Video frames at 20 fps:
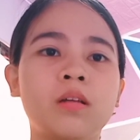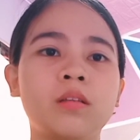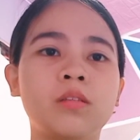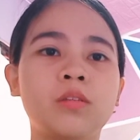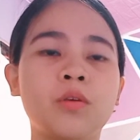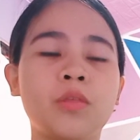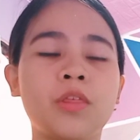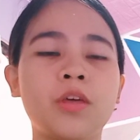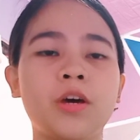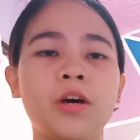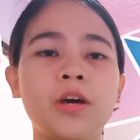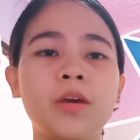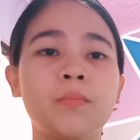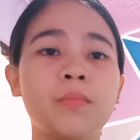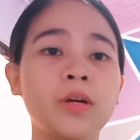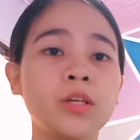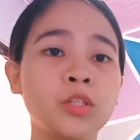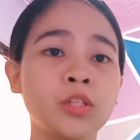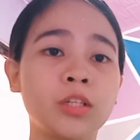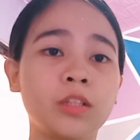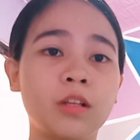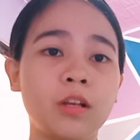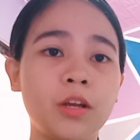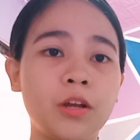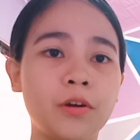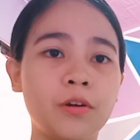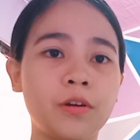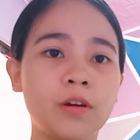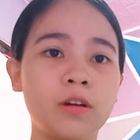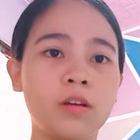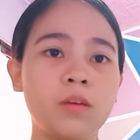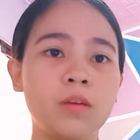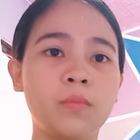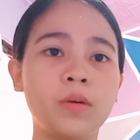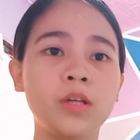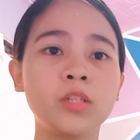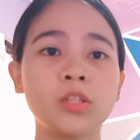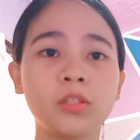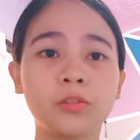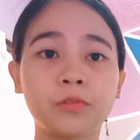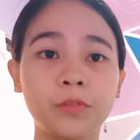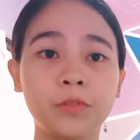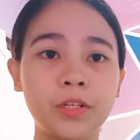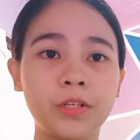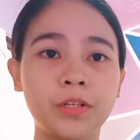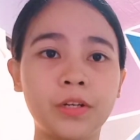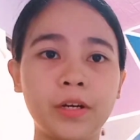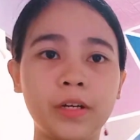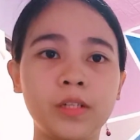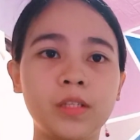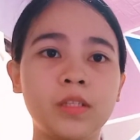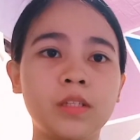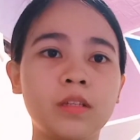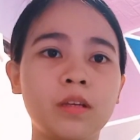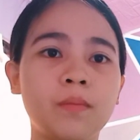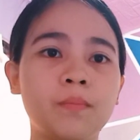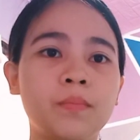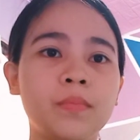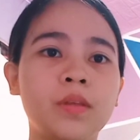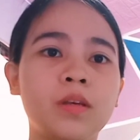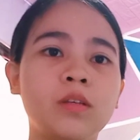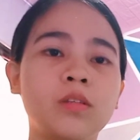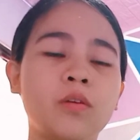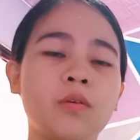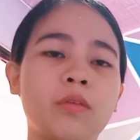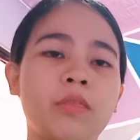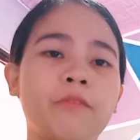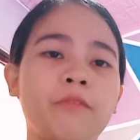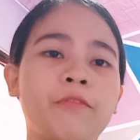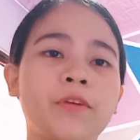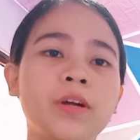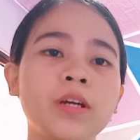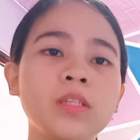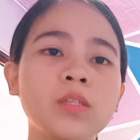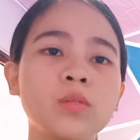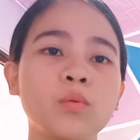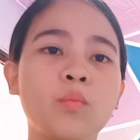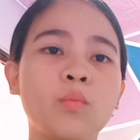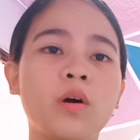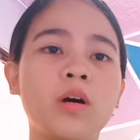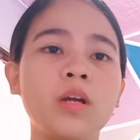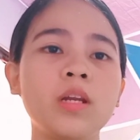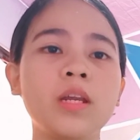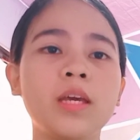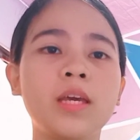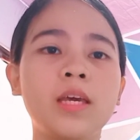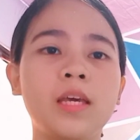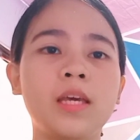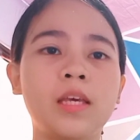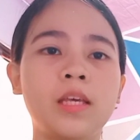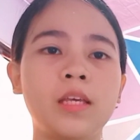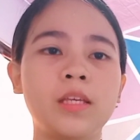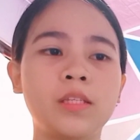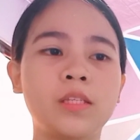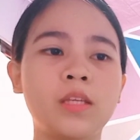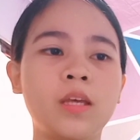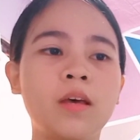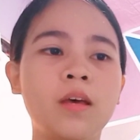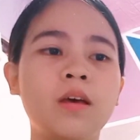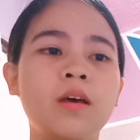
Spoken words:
the emergent readers. So the first one is